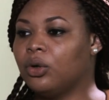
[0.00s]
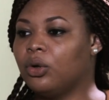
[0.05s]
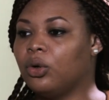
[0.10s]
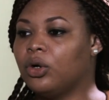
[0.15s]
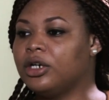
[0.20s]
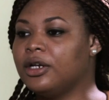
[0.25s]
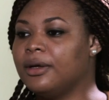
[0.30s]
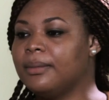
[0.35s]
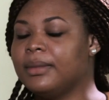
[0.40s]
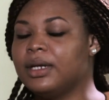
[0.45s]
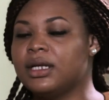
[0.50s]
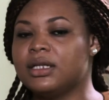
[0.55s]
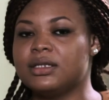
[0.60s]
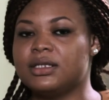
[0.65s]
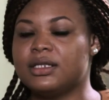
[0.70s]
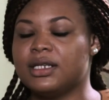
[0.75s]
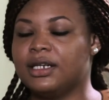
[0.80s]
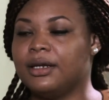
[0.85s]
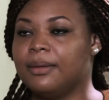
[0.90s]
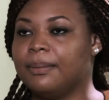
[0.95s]

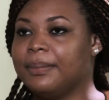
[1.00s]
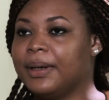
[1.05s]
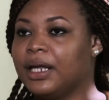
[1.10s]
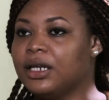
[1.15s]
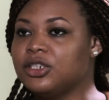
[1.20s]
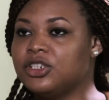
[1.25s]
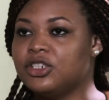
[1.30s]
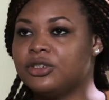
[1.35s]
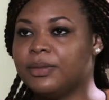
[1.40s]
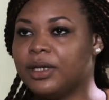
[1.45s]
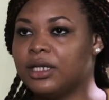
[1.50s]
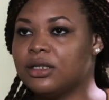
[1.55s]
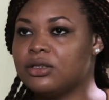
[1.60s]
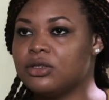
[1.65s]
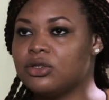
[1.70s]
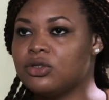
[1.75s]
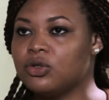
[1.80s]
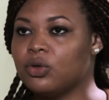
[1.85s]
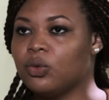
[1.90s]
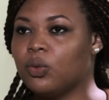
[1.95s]
ornaments and
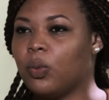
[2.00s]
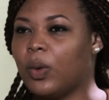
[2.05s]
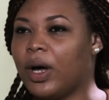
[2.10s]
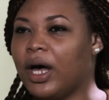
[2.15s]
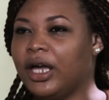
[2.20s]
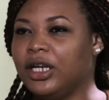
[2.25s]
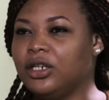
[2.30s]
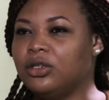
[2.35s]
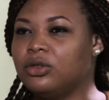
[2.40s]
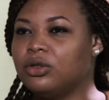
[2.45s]
embellishments. So why